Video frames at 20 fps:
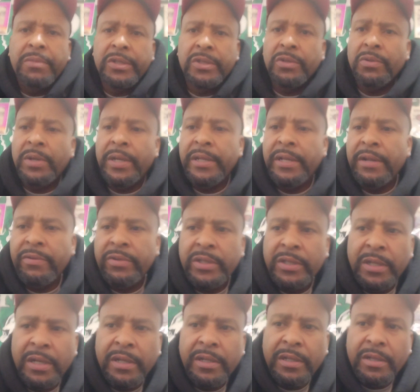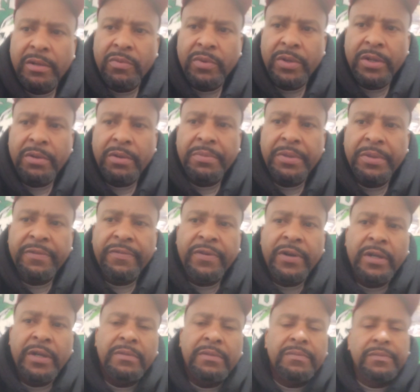But you ain't never seen a nigga win no big
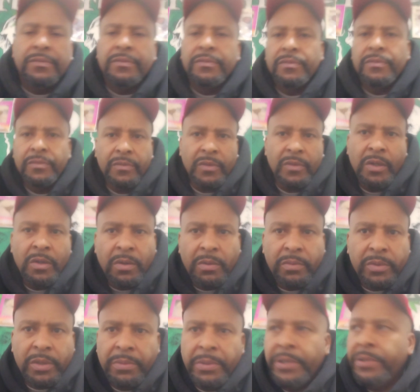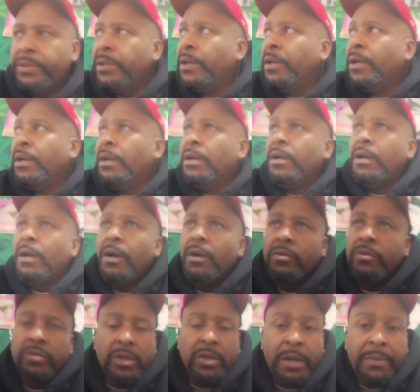fight. You know what I'm talking about?
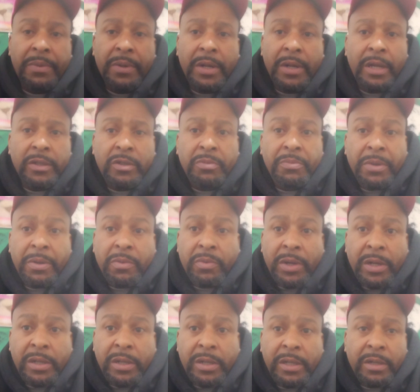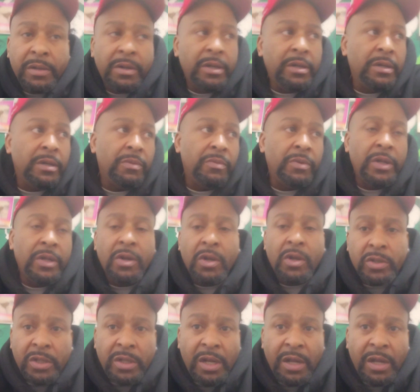On top of that, you remember when that nigga, uh, when he
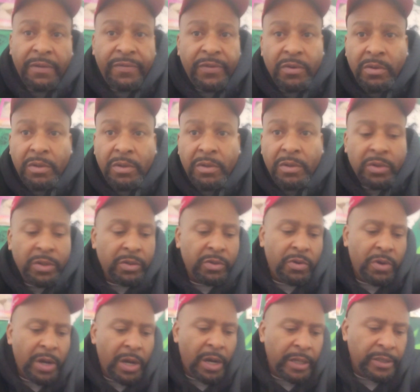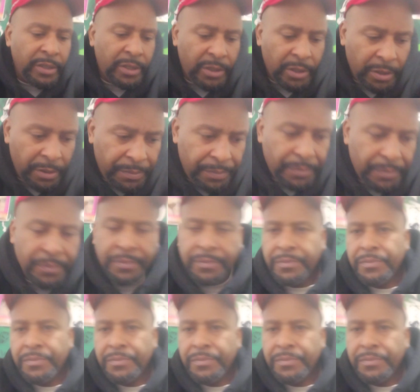lost his nephew, he went and cried and shit.